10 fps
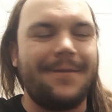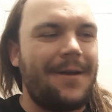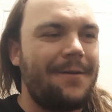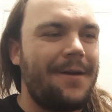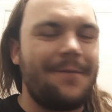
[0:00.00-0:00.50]

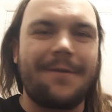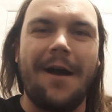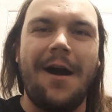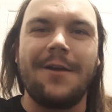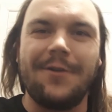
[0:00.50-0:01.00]
of
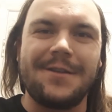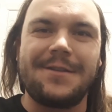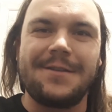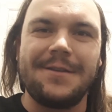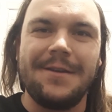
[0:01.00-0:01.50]

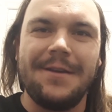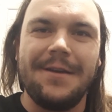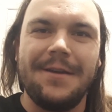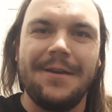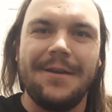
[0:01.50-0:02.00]
Congress
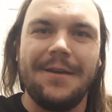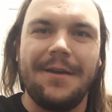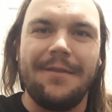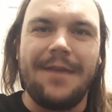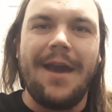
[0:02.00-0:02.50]

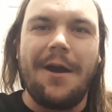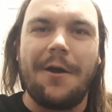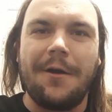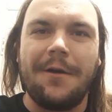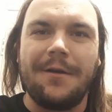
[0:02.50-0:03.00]
that
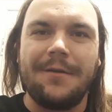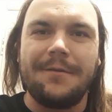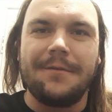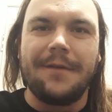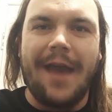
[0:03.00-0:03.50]
are
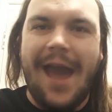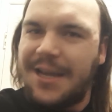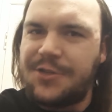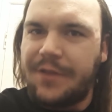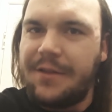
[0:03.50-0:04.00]

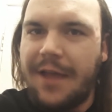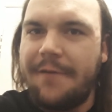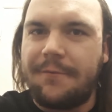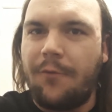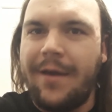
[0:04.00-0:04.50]
actually
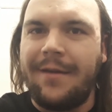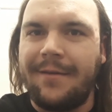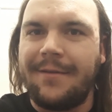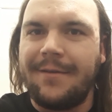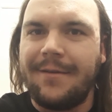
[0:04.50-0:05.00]

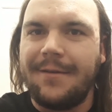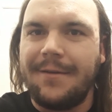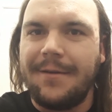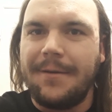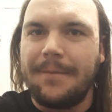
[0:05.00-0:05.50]
left-wing,
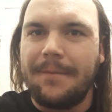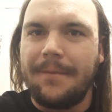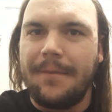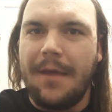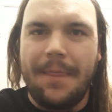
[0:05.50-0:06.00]

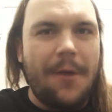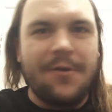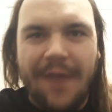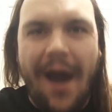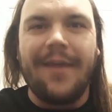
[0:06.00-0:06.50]
they're
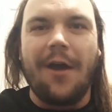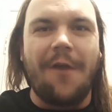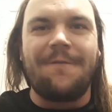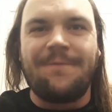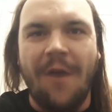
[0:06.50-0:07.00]
not our
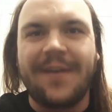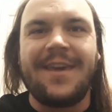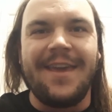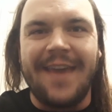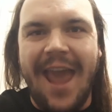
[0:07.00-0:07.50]

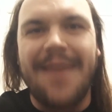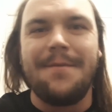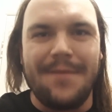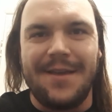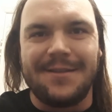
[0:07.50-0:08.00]
fucking
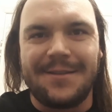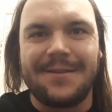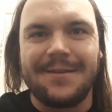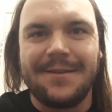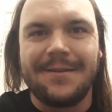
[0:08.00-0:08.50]
enemies.